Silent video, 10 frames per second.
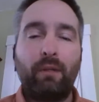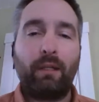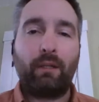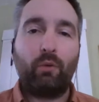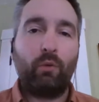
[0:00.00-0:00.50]

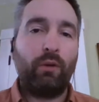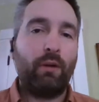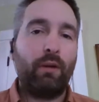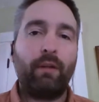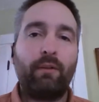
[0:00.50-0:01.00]
like you would
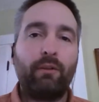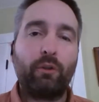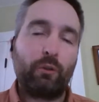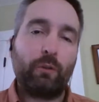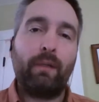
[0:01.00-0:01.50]
on other
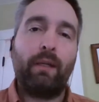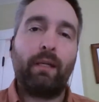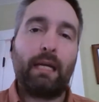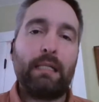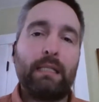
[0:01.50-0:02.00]
social media
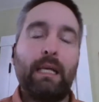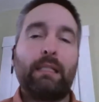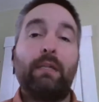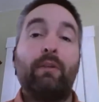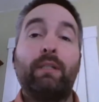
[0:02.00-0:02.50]

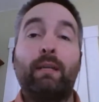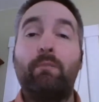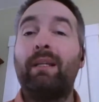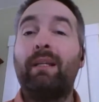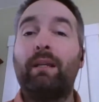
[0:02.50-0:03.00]
contexts. There's an
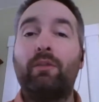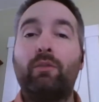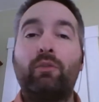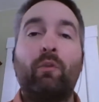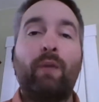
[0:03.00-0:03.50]
ability
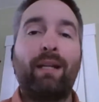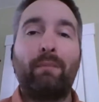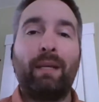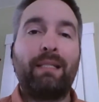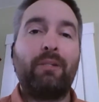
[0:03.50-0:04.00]
to direct
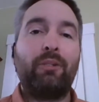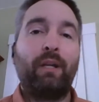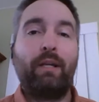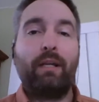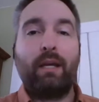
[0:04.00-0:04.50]
message
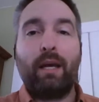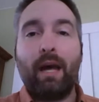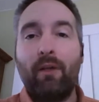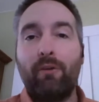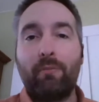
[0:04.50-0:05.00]

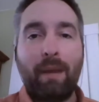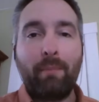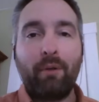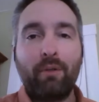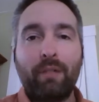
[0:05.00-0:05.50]
other
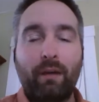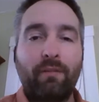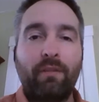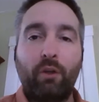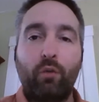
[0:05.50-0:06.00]
members
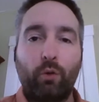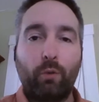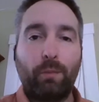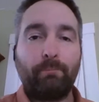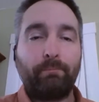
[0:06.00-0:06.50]
of the
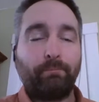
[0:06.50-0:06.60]
group.